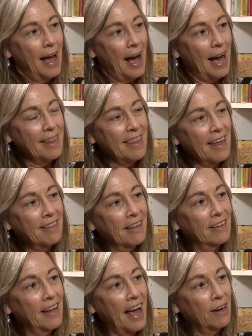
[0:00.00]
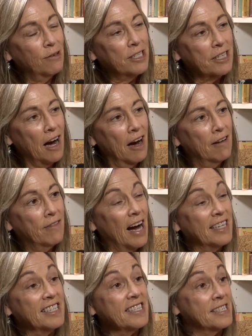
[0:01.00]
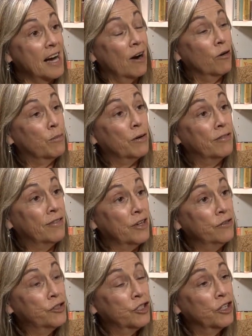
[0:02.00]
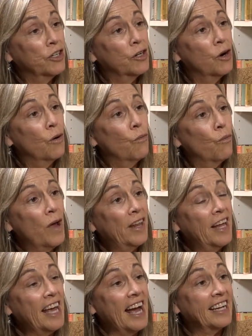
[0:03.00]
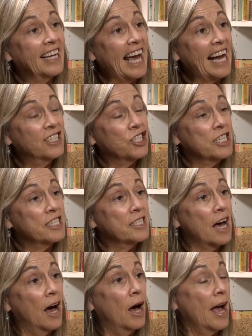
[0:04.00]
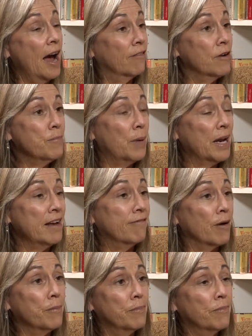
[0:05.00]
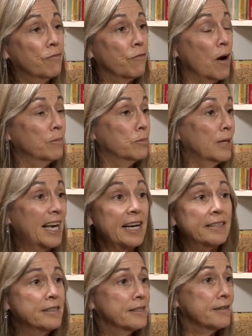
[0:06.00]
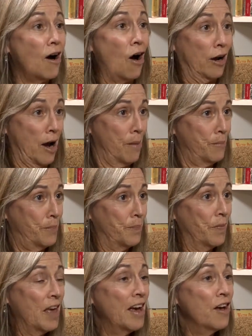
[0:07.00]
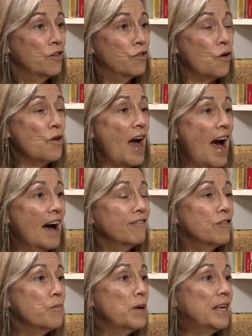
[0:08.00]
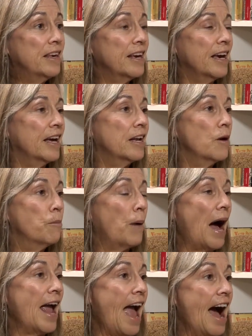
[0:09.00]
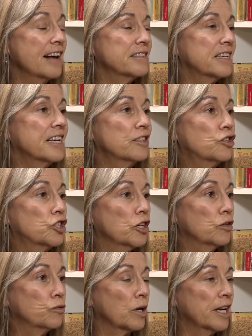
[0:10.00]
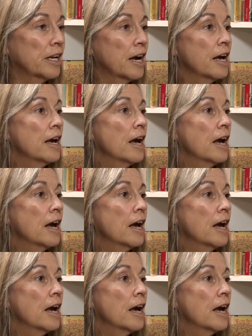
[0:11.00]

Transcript: I think the language of a desirable future really engages uh, everybody from, from kids on up. So you have to begin by asking children,